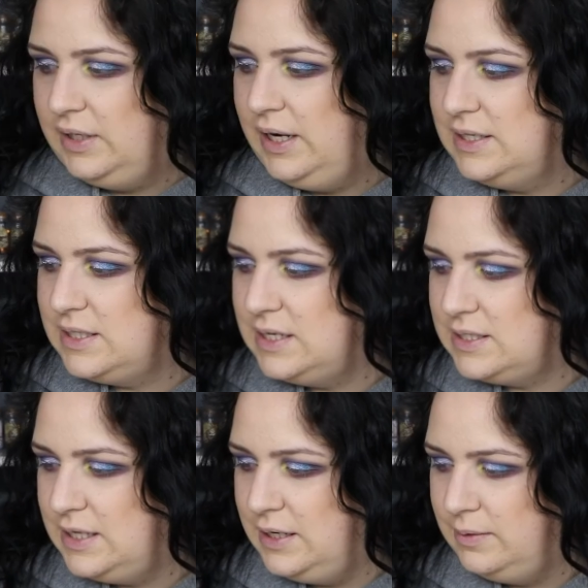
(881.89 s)
It has that
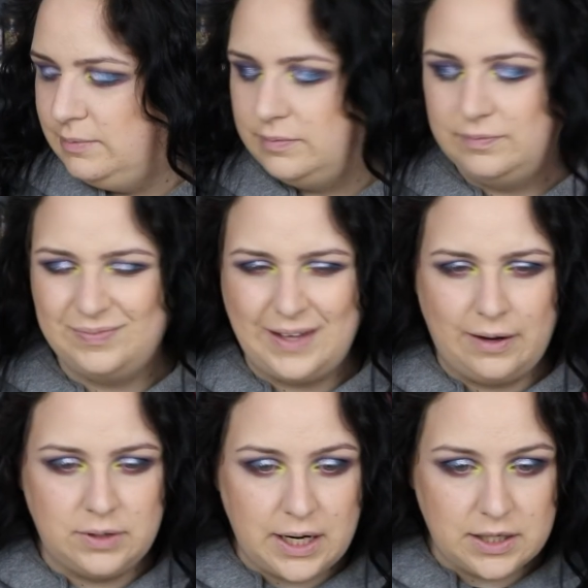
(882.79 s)
same, that
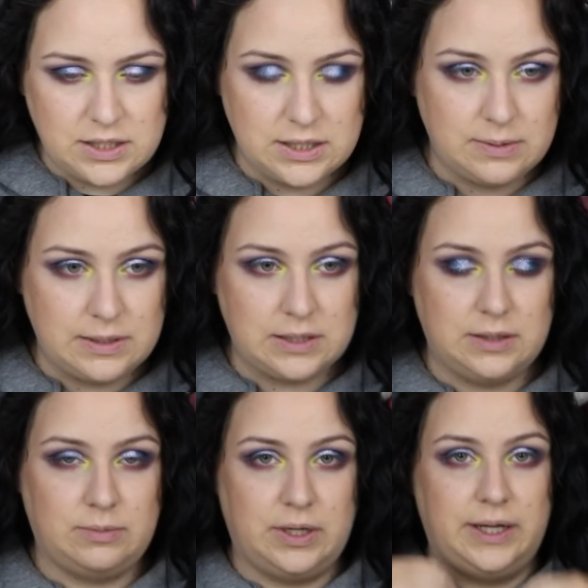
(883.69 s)
one actually smells a
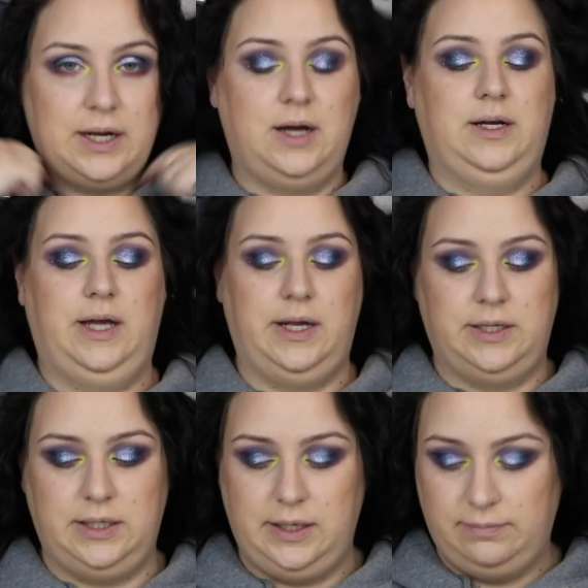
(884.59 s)
little more like cotton
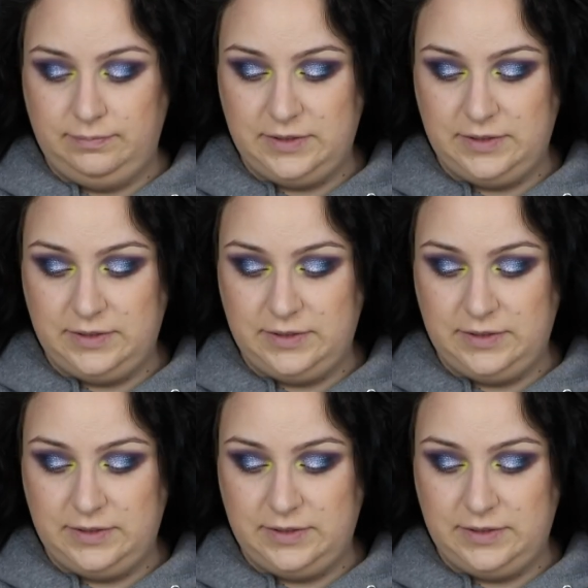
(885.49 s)
candy.